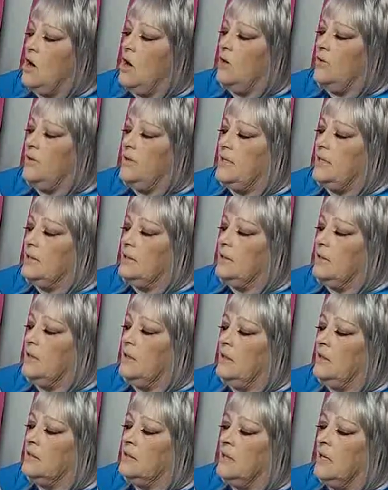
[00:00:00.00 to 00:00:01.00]
all these
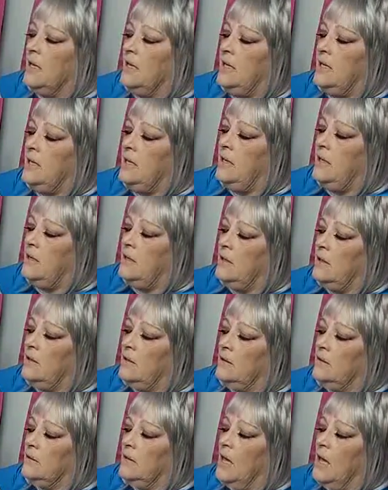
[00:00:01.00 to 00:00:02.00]
little tiny
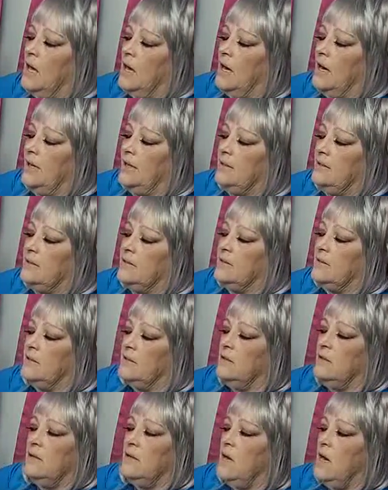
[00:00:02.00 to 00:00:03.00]
lines
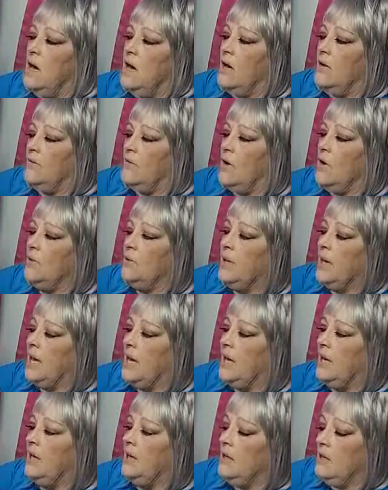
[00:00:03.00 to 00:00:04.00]
of,
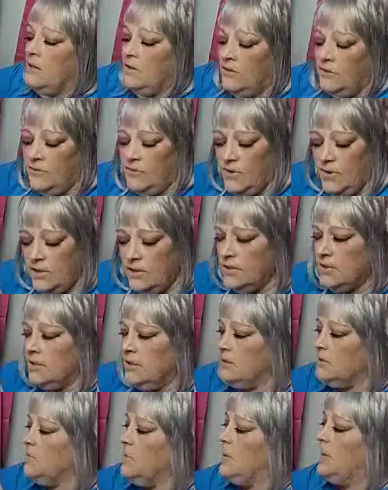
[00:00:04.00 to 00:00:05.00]
okay, this
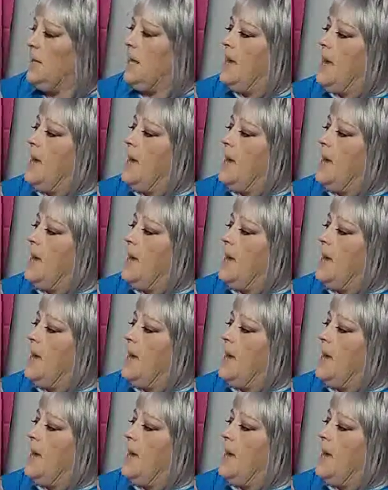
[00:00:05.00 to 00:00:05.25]
is what